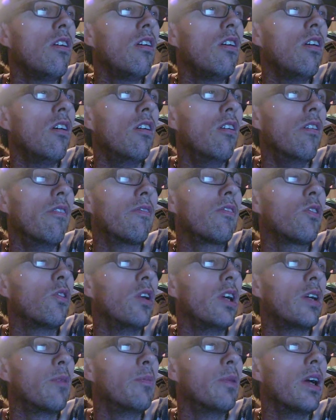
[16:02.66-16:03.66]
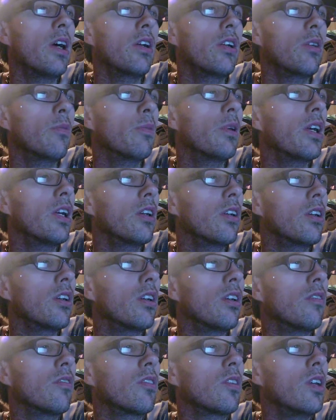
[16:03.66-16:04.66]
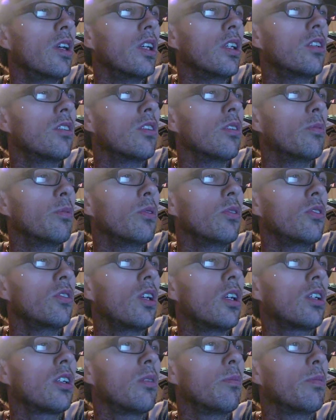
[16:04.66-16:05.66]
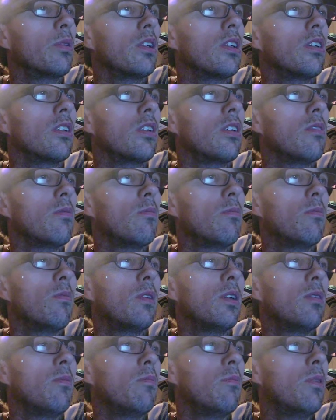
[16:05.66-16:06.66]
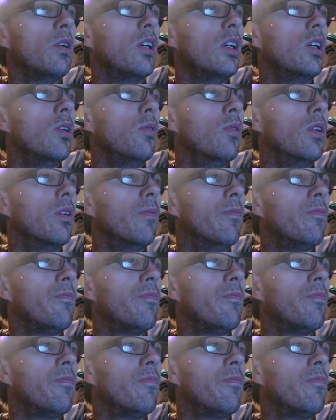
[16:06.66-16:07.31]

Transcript: earthquake brownie brownie earthquake triple chocolate brownie. But well,